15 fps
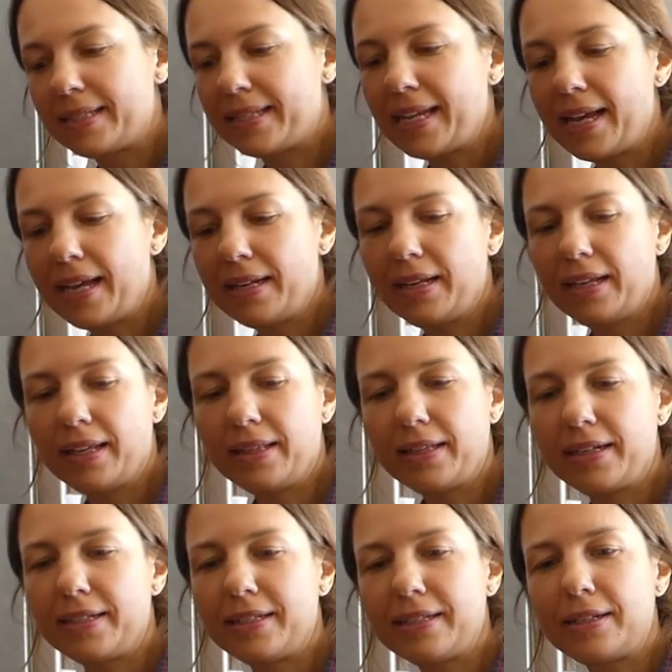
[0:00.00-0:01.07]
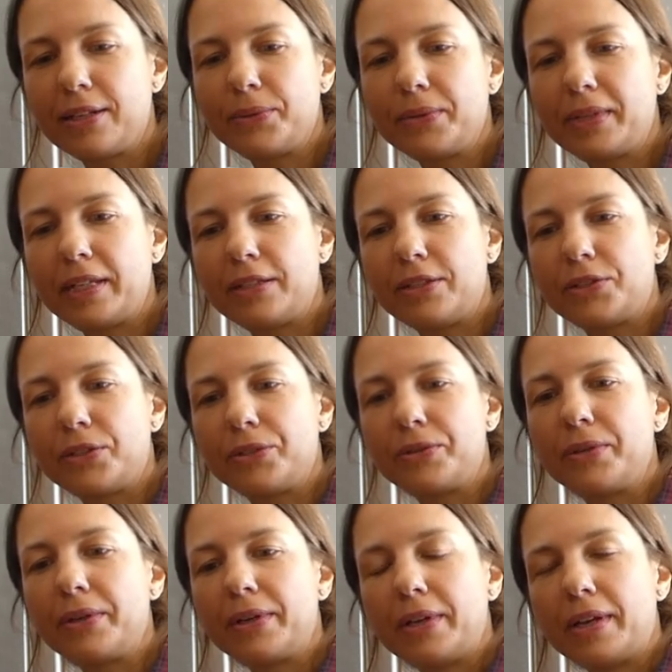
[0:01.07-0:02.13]
done. There's no need
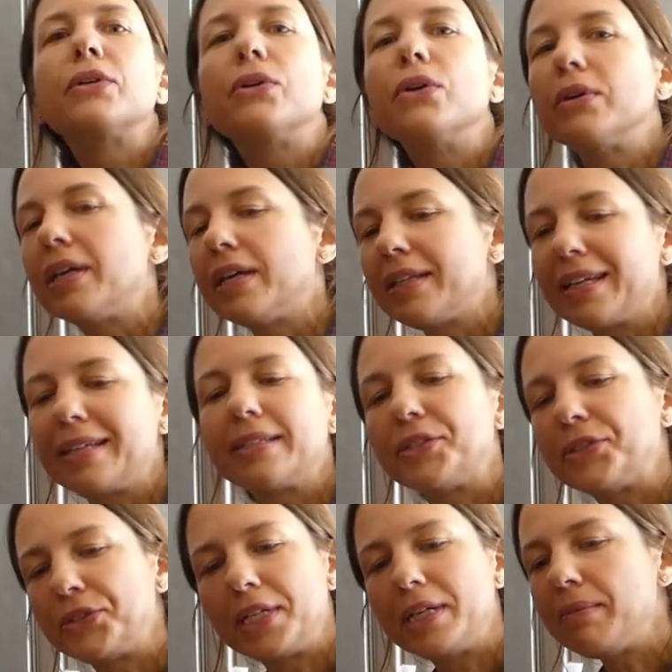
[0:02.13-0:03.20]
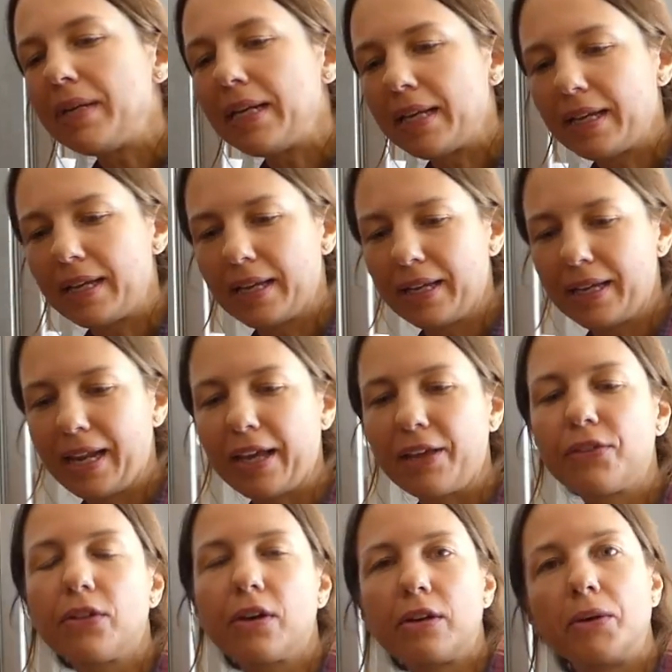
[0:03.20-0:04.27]
to cook it extremely, like
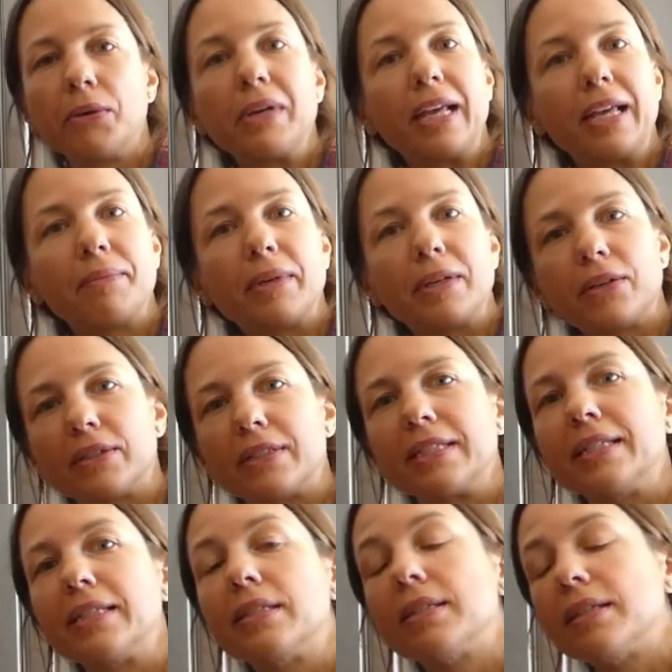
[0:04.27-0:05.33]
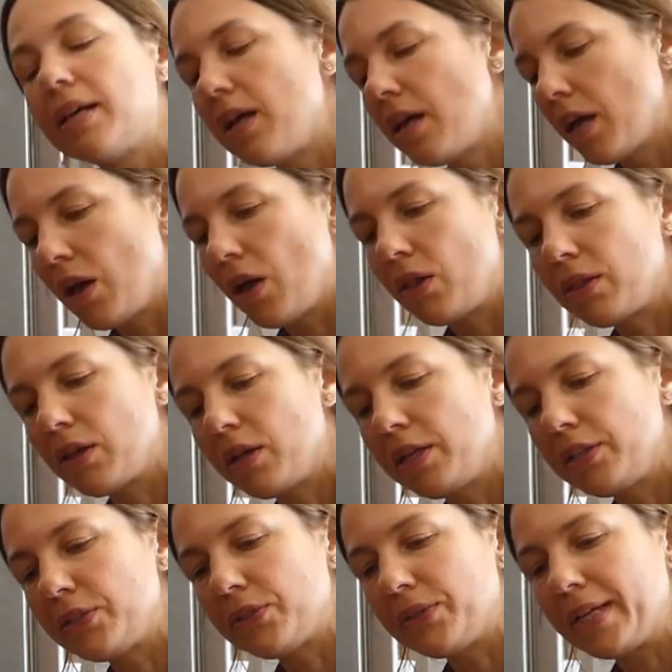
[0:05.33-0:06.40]
thoroughly, because it's all
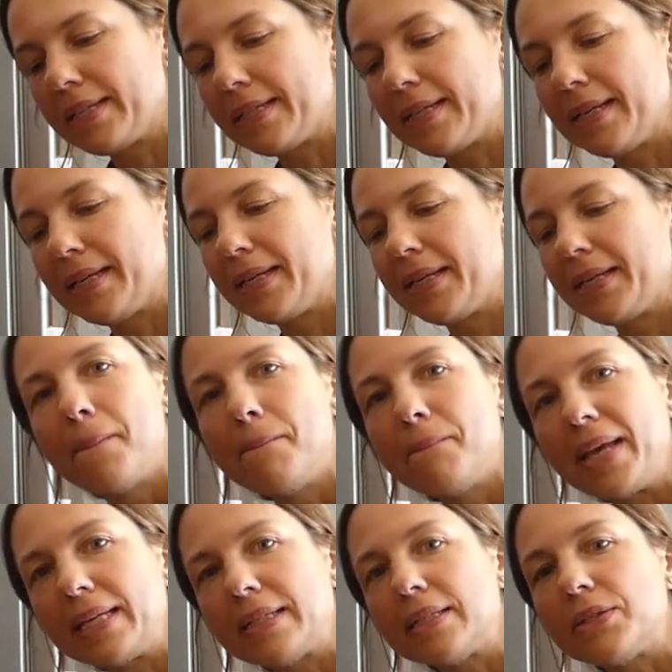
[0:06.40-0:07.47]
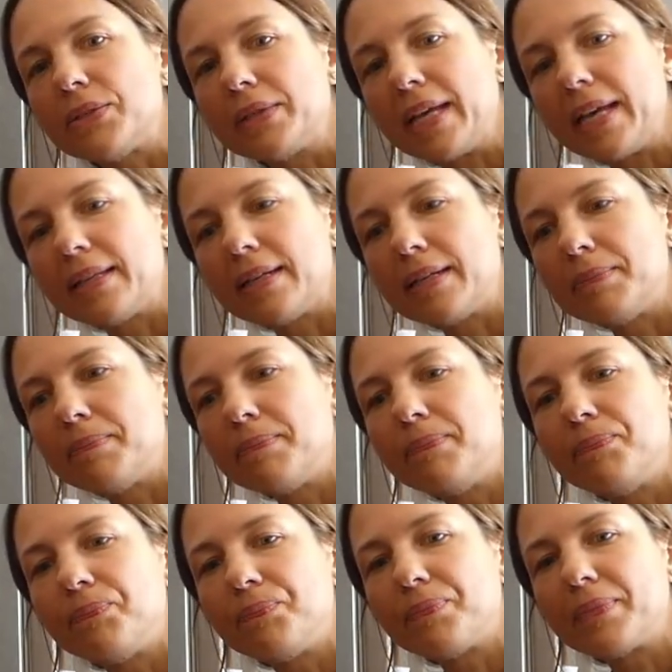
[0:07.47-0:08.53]
going to get mixed together
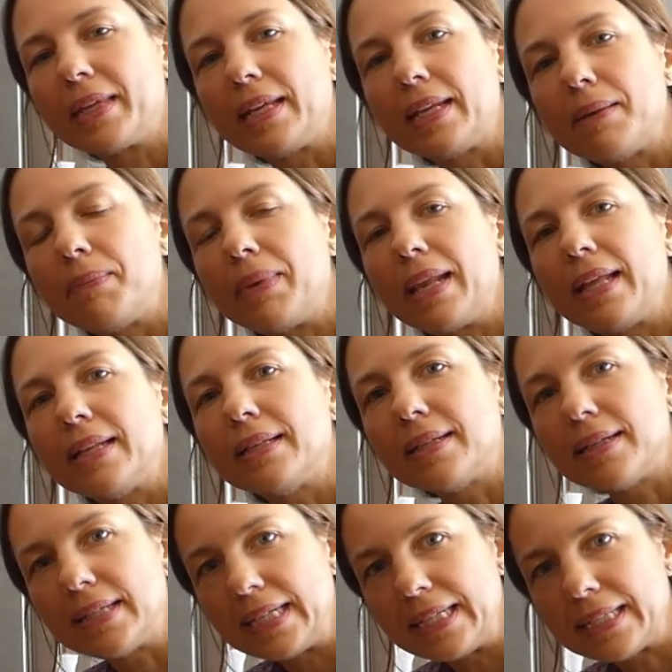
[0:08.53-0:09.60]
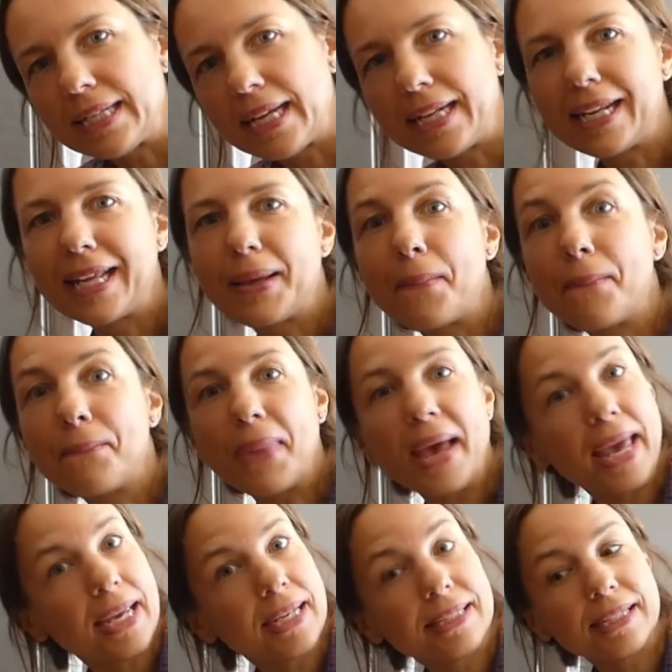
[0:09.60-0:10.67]
in a blender and then
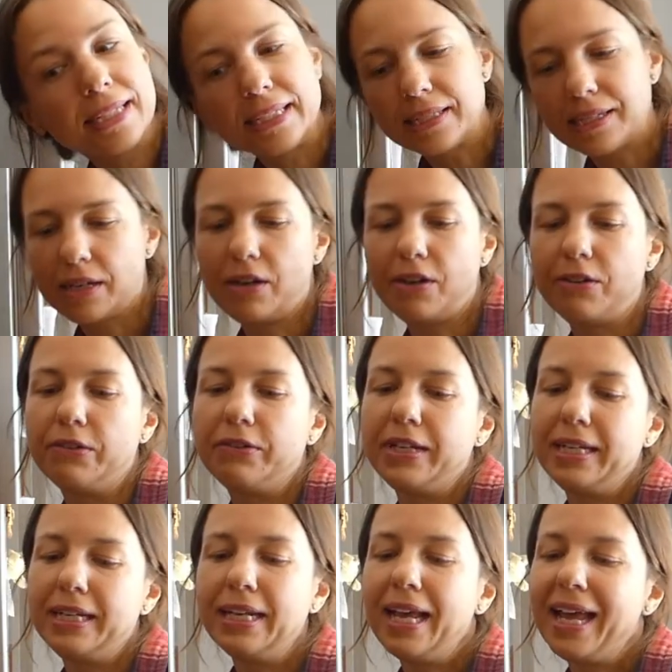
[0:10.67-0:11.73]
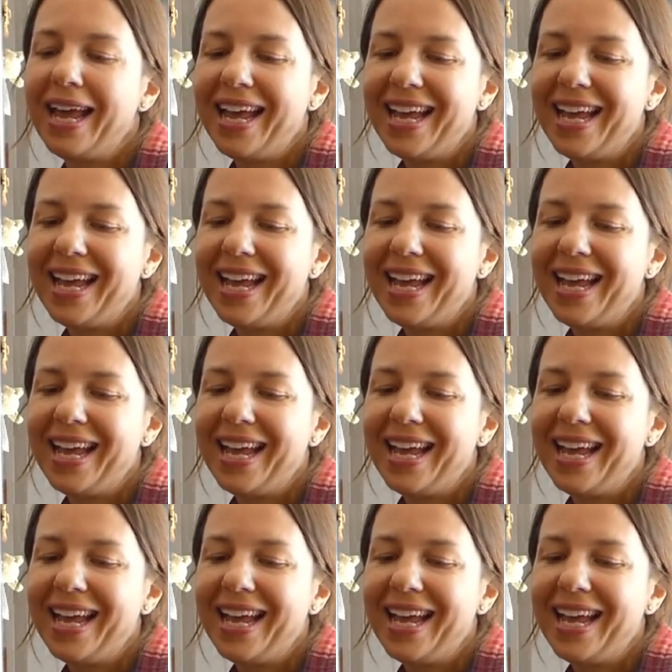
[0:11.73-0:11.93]
baked in the oven.